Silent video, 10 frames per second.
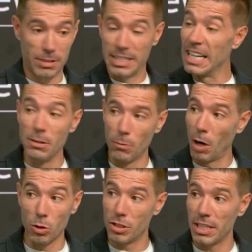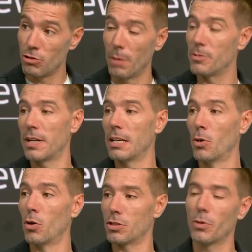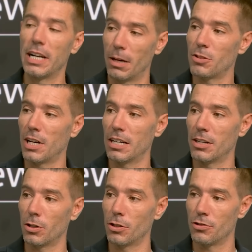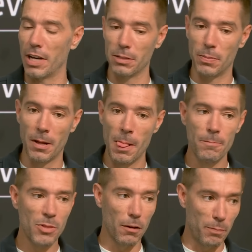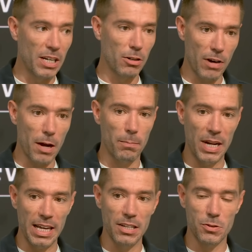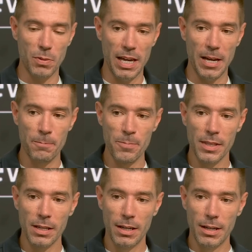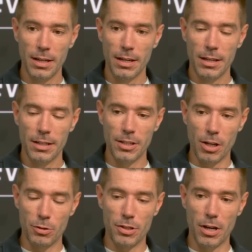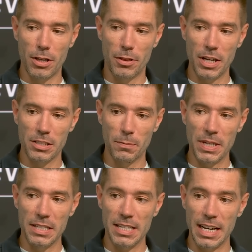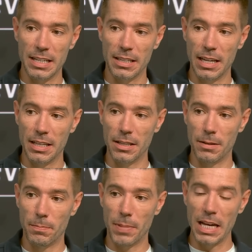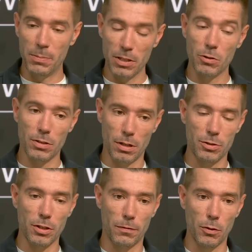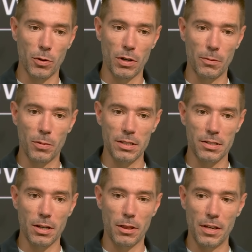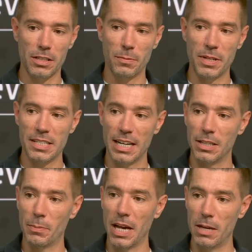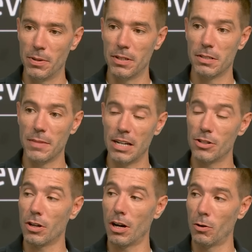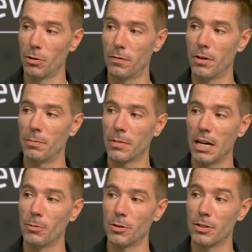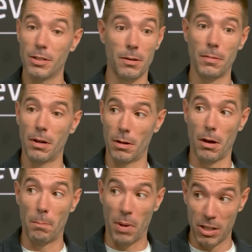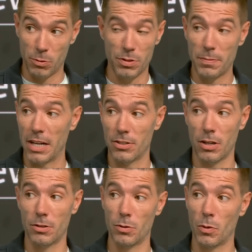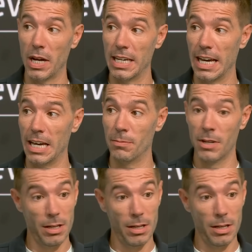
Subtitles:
wasn't disruptive anymore, so I ended up signing a contract. But I've been around players where, you know, certain things have been said in the papers. I was at a football club once, certain things have been said in the papers. The manager got hold of them, came onto a bus, who was about to go to an away game,